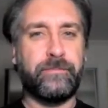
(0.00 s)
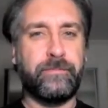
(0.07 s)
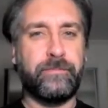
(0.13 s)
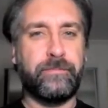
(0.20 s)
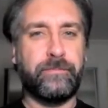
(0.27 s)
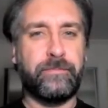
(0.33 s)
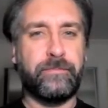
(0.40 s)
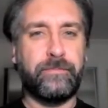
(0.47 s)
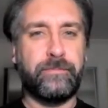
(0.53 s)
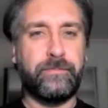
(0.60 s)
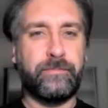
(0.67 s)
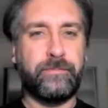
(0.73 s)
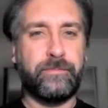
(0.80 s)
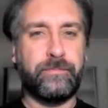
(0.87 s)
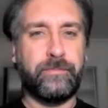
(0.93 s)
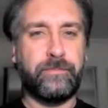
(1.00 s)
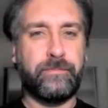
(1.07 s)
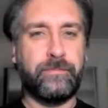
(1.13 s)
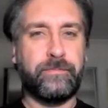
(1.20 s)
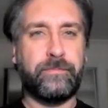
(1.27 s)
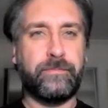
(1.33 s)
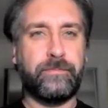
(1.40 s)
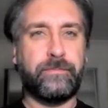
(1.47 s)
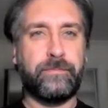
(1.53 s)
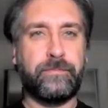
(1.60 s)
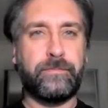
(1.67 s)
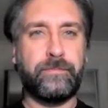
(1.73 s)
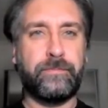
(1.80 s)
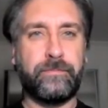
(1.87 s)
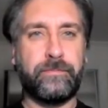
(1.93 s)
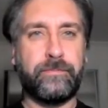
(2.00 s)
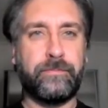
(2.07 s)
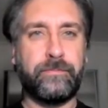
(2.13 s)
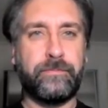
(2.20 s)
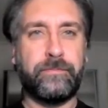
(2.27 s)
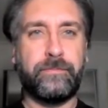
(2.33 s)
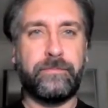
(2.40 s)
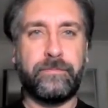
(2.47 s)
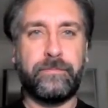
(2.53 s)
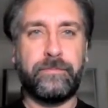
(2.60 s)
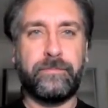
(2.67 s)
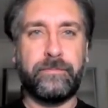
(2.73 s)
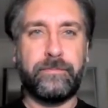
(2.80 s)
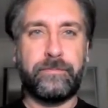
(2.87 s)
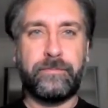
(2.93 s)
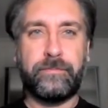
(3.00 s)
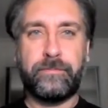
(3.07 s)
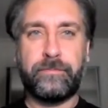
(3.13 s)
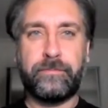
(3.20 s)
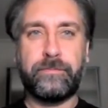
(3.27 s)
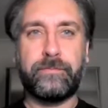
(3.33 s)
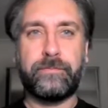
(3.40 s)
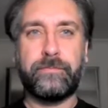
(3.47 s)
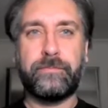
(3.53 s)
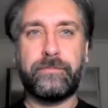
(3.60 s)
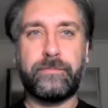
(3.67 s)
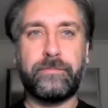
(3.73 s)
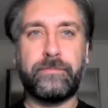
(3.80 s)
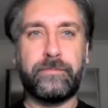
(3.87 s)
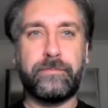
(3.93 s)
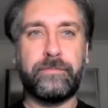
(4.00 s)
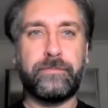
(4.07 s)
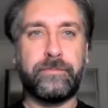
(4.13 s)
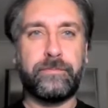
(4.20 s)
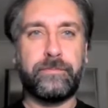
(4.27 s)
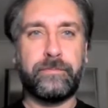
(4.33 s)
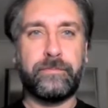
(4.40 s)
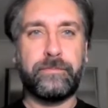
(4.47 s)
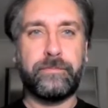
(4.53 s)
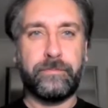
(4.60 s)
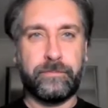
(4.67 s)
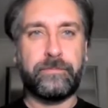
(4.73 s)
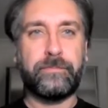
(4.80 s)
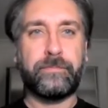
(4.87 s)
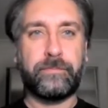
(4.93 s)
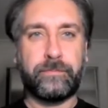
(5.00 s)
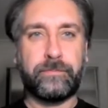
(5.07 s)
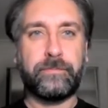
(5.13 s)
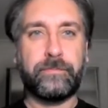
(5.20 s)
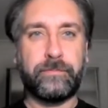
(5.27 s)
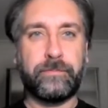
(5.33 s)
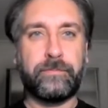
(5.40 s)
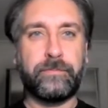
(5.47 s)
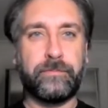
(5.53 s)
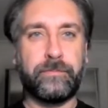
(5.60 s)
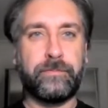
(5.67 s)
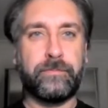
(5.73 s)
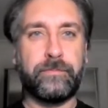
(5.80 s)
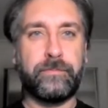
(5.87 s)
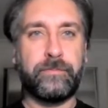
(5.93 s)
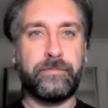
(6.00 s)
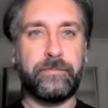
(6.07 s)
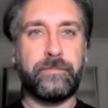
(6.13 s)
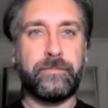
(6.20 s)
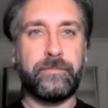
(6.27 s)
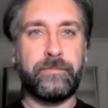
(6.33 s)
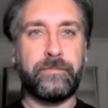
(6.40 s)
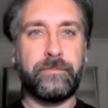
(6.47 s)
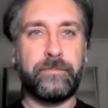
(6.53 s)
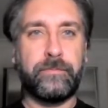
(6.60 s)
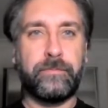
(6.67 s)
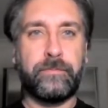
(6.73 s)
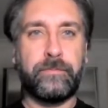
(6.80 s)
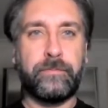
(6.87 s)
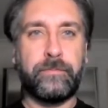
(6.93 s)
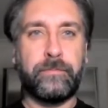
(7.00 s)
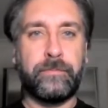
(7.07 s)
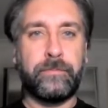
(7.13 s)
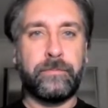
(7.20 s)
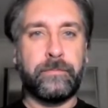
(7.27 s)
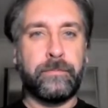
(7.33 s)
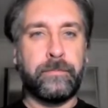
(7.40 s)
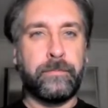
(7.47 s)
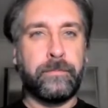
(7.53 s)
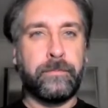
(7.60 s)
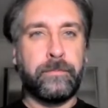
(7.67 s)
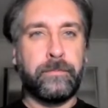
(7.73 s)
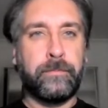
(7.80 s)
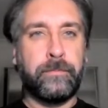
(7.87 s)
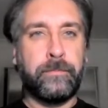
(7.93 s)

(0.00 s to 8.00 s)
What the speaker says: [no speech]